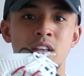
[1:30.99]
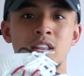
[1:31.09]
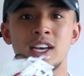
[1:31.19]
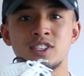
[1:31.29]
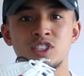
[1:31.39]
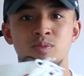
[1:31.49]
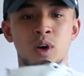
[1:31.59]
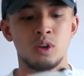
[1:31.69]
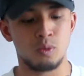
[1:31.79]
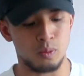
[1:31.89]
Last year's
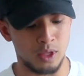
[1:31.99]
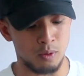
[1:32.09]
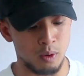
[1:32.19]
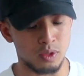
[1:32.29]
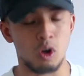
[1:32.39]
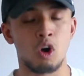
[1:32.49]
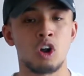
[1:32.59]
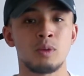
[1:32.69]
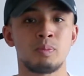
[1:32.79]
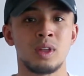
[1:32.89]
model, they went with a
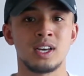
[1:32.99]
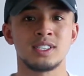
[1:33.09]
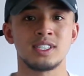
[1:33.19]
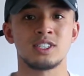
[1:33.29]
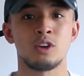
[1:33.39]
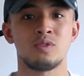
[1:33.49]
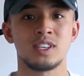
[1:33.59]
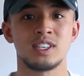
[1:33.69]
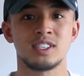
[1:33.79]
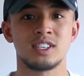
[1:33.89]
hard plastic
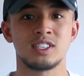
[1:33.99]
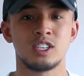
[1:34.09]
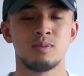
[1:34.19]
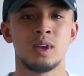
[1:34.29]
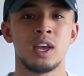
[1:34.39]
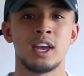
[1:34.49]
self-lacing system,